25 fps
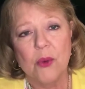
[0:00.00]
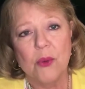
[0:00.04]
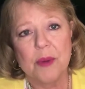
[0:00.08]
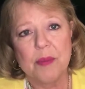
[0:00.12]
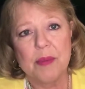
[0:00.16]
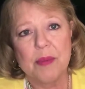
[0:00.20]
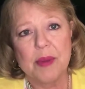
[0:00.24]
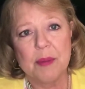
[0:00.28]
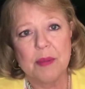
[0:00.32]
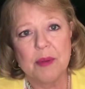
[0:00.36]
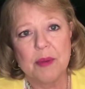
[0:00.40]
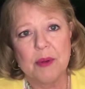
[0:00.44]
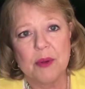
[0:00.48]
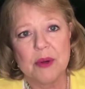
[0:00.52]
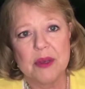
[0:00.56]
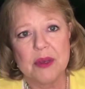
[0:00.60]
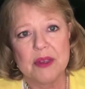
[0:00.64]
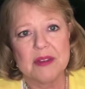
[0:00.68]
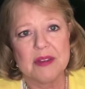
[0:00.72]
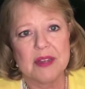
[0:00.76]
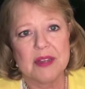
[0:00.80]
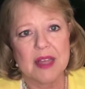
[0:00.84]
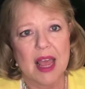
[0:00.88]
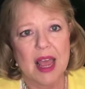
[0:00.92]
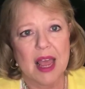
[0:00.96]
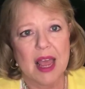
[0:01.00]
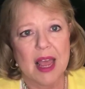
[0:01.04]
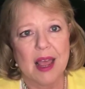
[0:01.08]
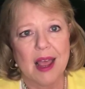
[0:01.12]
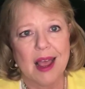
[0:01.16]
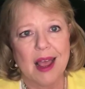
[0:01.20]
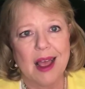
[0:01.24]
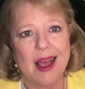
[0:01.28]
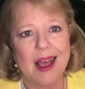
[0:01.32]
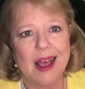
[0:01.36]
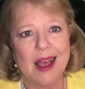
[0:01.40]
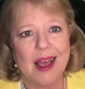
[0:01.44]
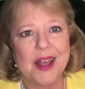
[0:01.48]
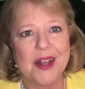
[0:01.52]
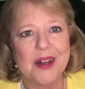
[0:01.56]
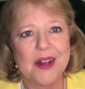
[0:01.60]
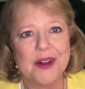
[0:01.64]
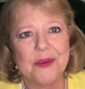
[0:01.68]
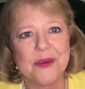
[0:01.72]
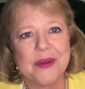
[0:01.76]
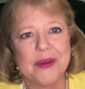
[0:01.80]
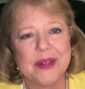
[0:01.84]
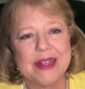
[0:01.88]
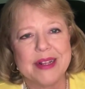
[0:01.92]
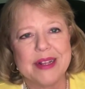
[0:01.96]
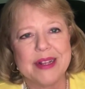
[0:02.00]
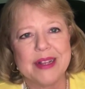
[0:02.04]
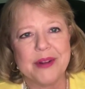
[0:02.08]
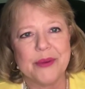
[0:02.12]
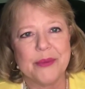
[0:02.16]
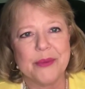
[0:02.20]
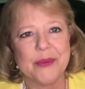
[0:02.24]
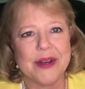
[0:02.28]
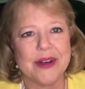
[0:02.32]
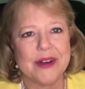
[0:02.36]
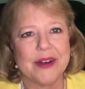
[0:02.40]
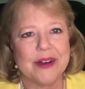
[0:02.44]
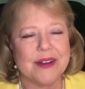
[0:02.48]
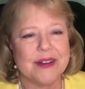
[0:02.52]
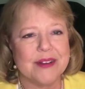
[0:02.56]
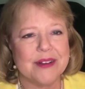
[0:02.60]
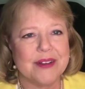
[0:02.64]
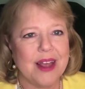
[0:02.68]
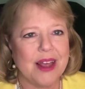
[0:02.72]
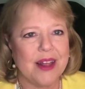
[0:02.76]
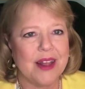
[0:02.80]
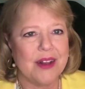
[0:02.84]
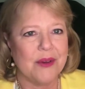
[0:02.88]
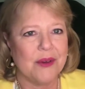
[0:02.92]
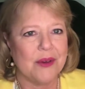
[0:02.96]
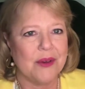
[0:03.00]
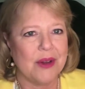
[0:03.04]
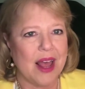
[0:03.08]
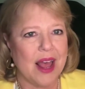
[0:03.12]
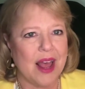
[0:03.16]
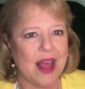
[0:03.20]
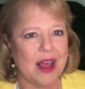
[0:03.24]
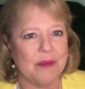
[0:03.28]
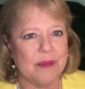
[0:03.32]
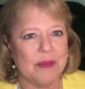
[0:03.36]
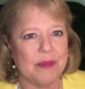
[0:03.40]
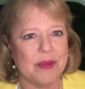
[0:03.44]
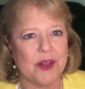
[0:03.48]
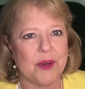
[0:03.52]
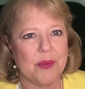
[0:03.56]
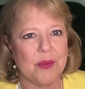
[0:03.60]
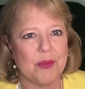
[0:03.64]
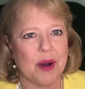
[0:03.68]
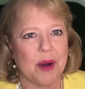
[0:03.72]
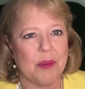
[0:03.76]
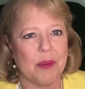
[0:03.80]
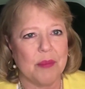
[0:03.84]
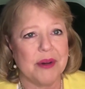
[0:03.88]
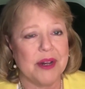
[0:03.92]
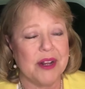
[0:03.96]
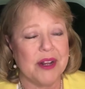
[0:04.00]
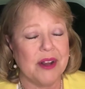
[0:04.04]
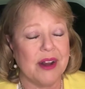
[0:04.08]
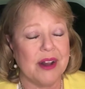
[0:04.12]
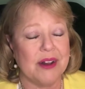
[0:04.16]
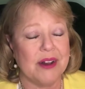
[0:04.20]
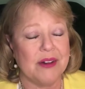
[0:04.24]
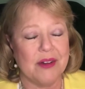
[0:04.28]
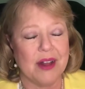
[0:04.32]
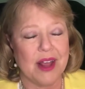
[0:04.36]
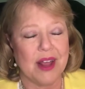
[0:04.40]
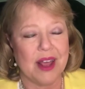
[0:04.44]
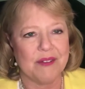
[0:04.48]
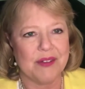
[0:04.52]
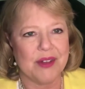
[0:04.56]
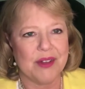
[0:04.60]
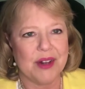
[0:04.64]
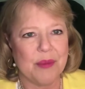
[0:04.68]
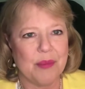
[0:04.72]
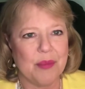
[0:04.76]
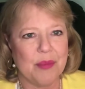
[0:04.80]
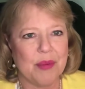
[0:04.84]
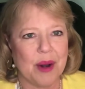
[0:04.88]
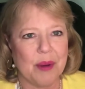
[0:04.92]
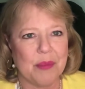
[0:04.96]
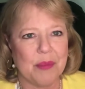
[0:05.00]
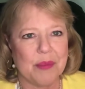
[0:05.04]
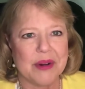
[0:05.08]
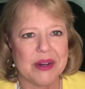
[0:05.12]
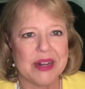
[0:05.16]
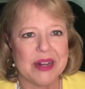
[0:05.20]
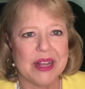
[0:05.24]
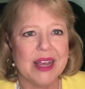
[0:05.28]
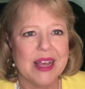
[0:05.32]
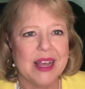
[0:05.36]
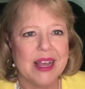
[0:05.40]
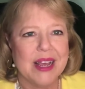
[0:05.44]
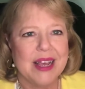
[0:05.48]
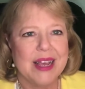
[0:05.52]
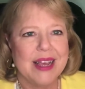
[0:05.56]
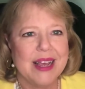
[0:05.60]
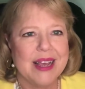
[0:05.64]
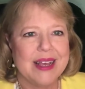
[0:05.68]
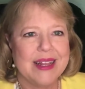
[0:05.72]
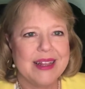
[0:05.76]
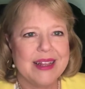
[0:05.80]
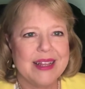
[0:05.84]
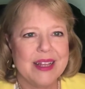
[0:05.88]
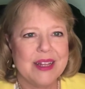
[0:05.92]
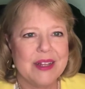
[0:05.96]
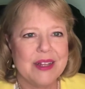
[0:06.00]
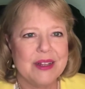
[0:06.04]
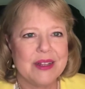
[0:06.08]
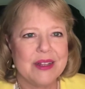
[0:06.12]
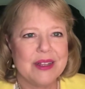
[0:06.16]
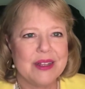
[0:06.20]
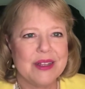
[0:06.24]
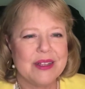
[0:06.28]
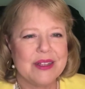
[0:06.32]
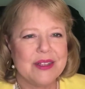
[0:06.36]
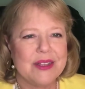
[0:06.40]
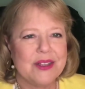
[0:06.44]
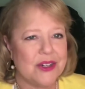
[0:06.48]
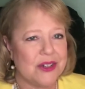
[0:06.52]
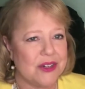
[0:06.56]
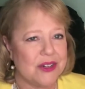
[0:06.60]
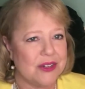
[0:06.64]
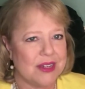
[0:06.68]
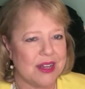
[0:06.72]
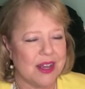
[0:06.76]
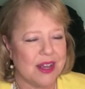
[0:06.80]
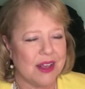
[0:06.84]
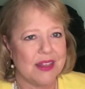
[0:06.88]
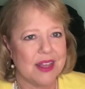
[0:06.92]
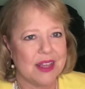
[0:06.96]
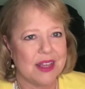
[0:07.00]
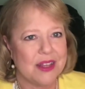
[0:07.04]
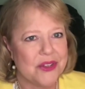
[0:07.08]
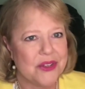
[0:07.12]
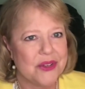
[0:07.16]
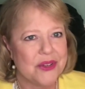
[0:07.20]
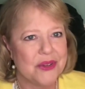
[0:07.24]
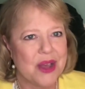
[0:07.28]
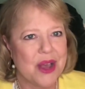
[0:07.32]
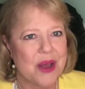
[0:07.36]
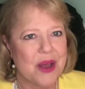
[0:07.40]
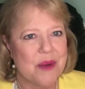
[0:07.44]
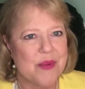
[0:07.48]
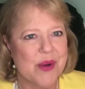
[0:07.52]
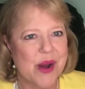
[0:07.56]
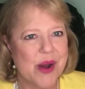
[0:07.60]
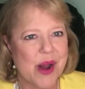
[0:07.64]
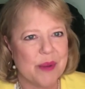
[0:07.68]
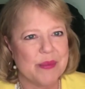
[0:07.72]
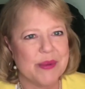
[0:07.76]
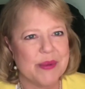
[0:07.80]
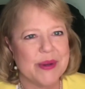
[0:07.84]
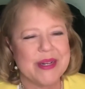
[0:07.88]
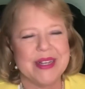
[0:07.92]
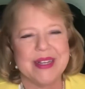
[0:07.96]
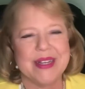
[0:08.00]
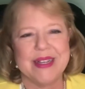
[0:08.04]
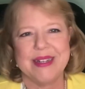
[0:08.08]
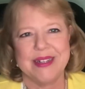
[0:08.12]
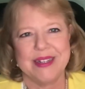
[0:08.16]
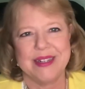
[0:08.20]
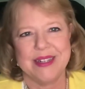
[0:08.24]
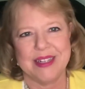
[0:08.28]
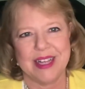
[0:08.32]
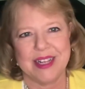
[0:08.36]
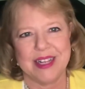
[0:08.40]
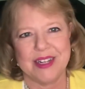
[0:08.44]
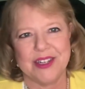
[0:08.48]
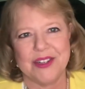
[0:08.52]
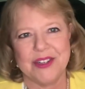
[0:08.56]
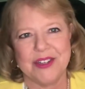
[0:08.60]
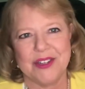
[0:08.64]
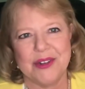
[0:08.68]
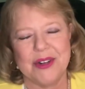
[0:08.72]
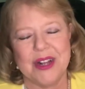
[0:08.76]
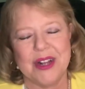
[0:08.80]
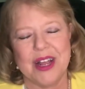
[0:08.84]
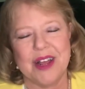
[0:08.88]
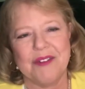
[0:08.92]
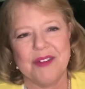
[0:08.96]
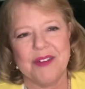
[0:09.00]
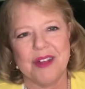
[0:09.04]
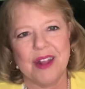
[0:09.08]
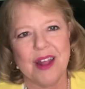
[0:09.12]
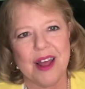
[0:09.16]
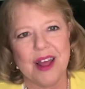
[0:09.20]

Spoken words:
where people will say, I don't really need a will because I don't have much property or I don't have any property. And then turns out they do have property. They just don't have a